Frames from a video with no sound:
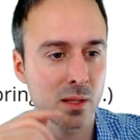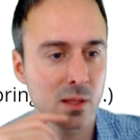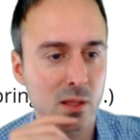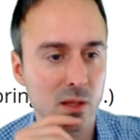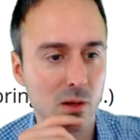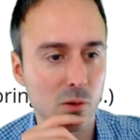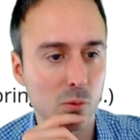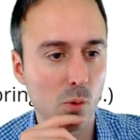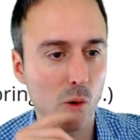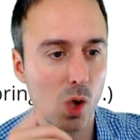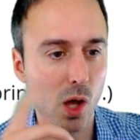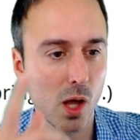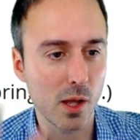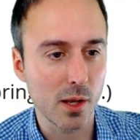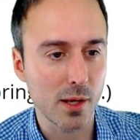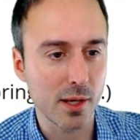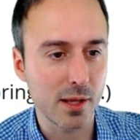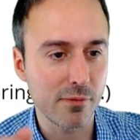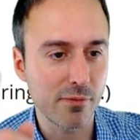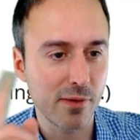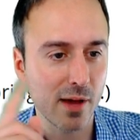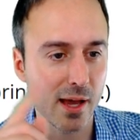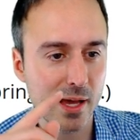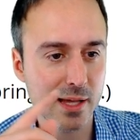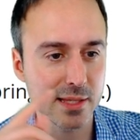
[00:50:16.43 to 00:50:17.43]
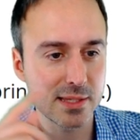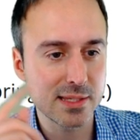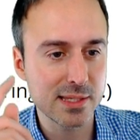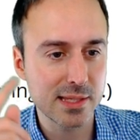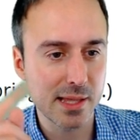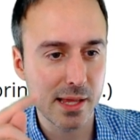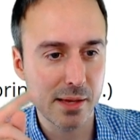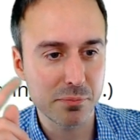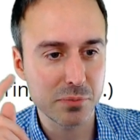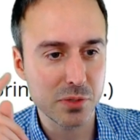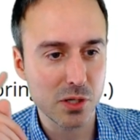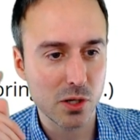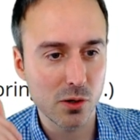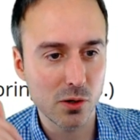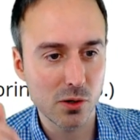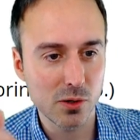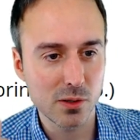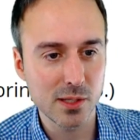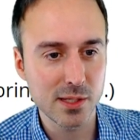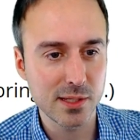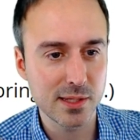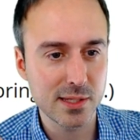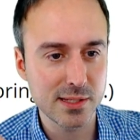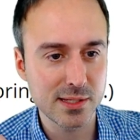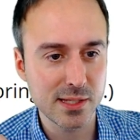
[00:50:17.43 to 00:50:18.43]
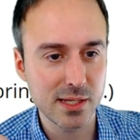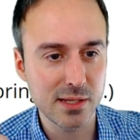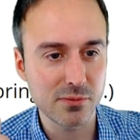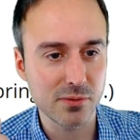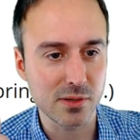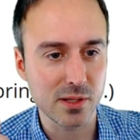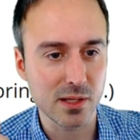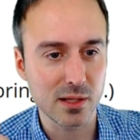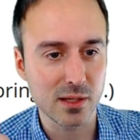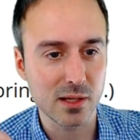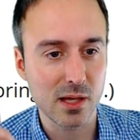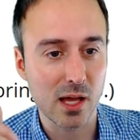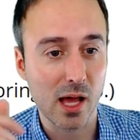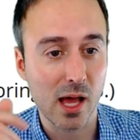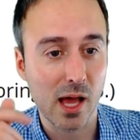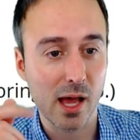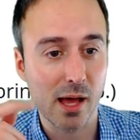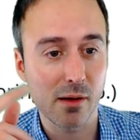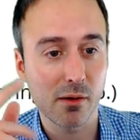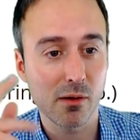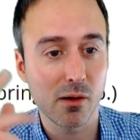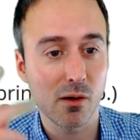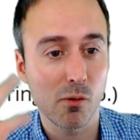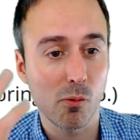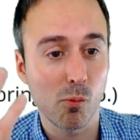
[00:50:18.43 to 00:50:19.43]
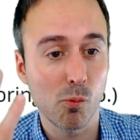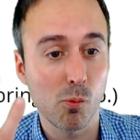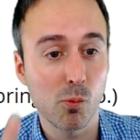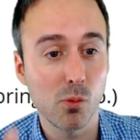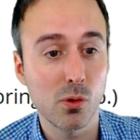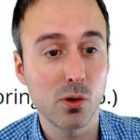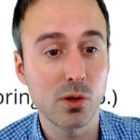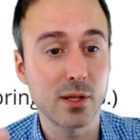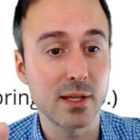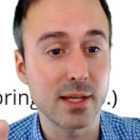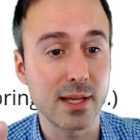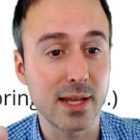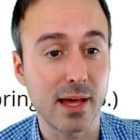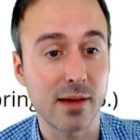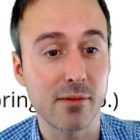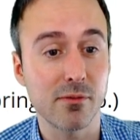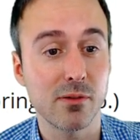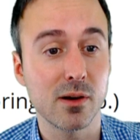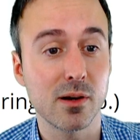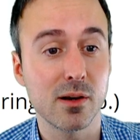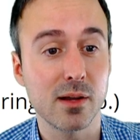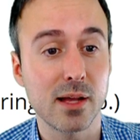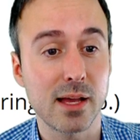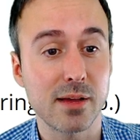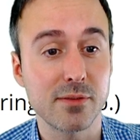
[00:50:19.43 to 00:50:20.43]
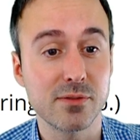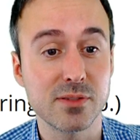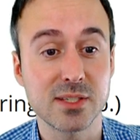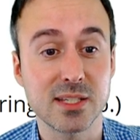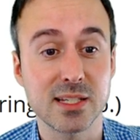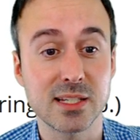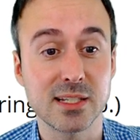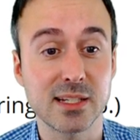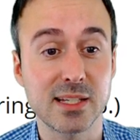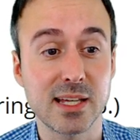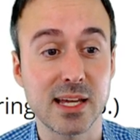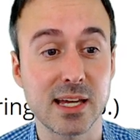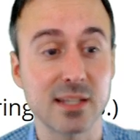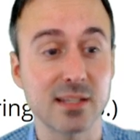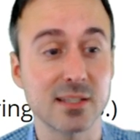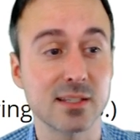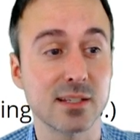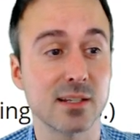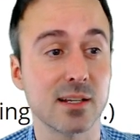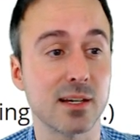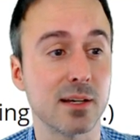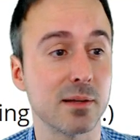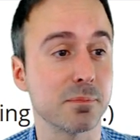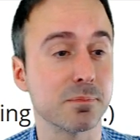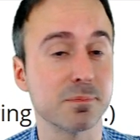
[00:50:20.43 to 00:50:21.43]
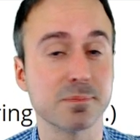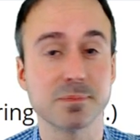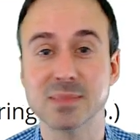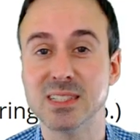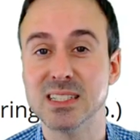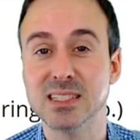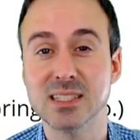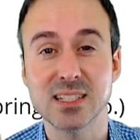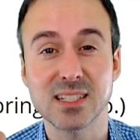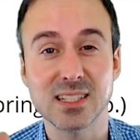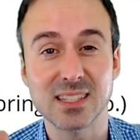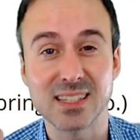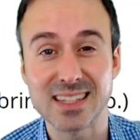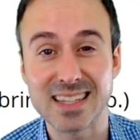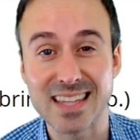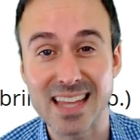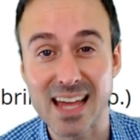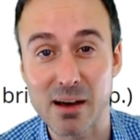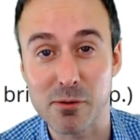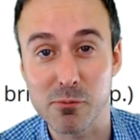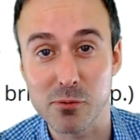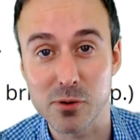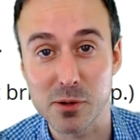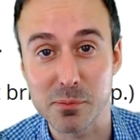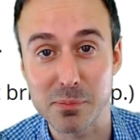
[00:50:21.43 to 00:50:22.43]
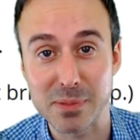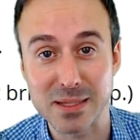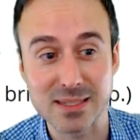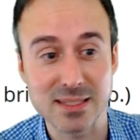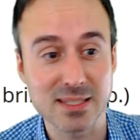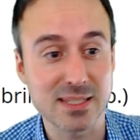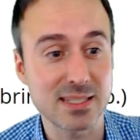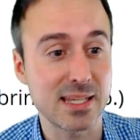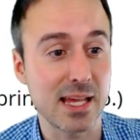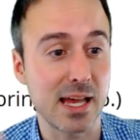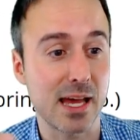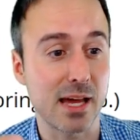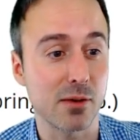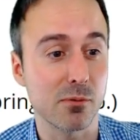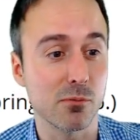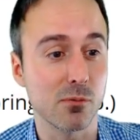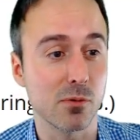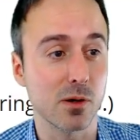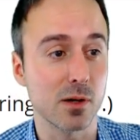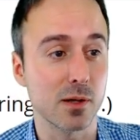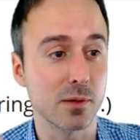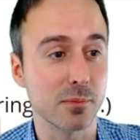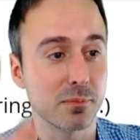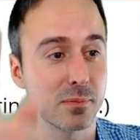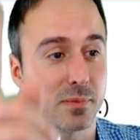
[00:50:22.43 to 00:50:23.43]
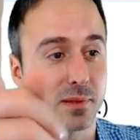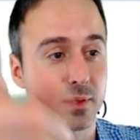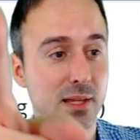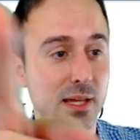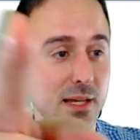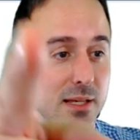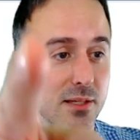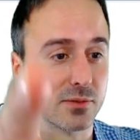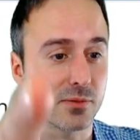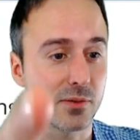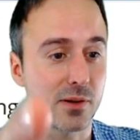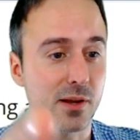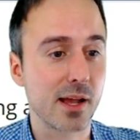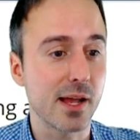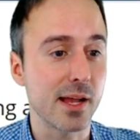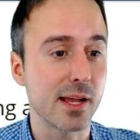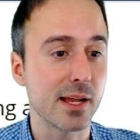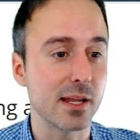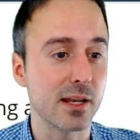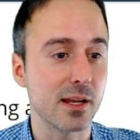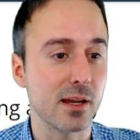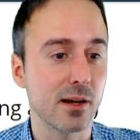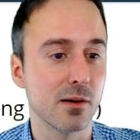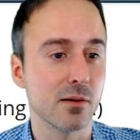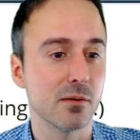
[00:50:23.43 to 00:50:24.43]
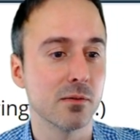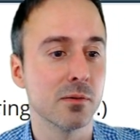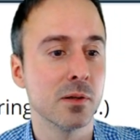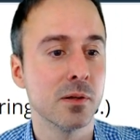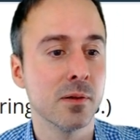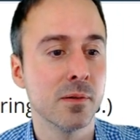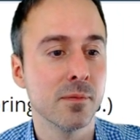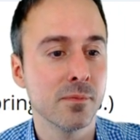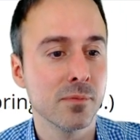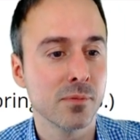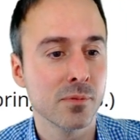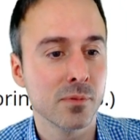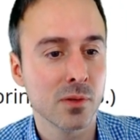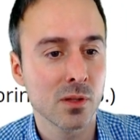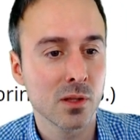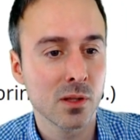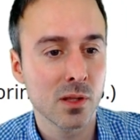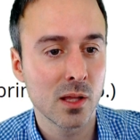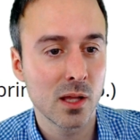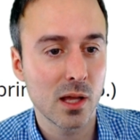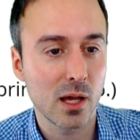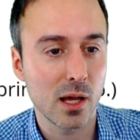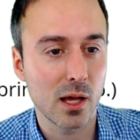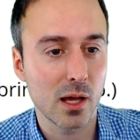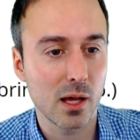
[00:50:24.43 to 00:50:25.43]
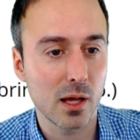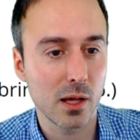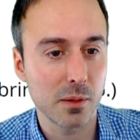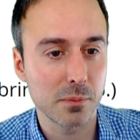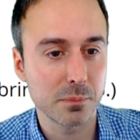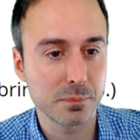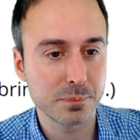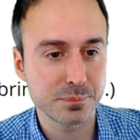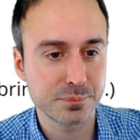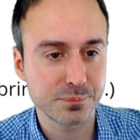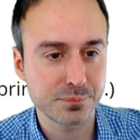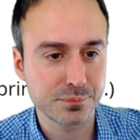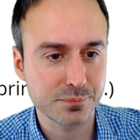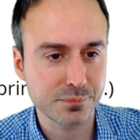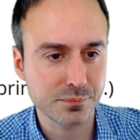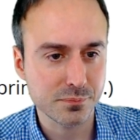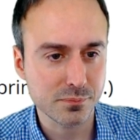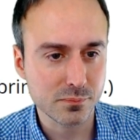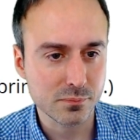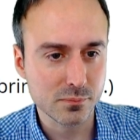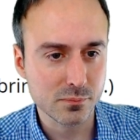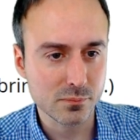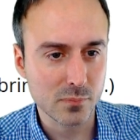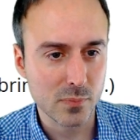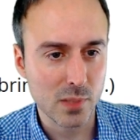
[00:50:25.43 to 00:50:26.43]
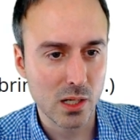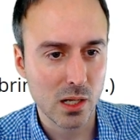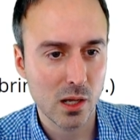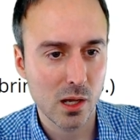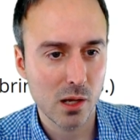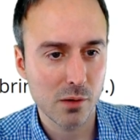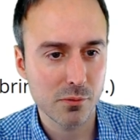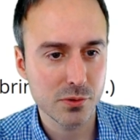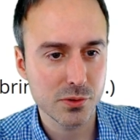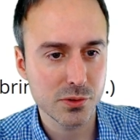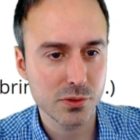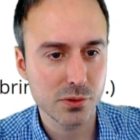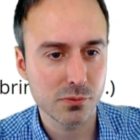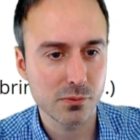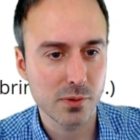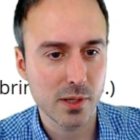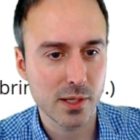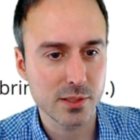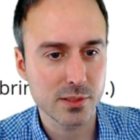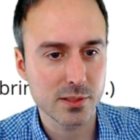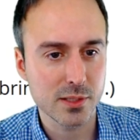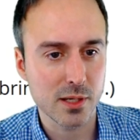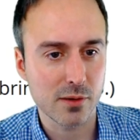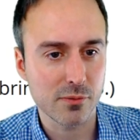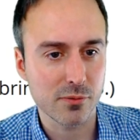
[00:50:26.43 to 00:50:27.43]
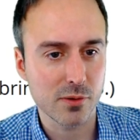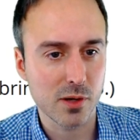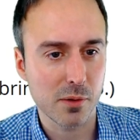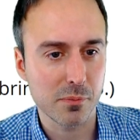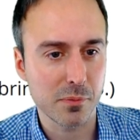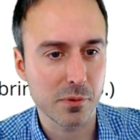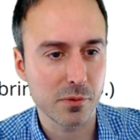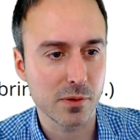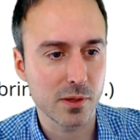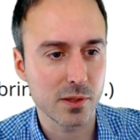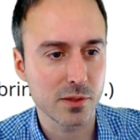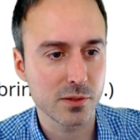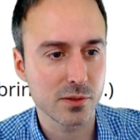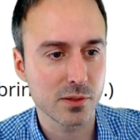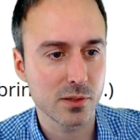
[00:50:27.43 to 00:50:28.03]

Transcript: One, if I had slept early this evening, I would never have seen Kent tonight. that would have been sad, One. Thanks for hanging out. Um, I was to write soft copy rather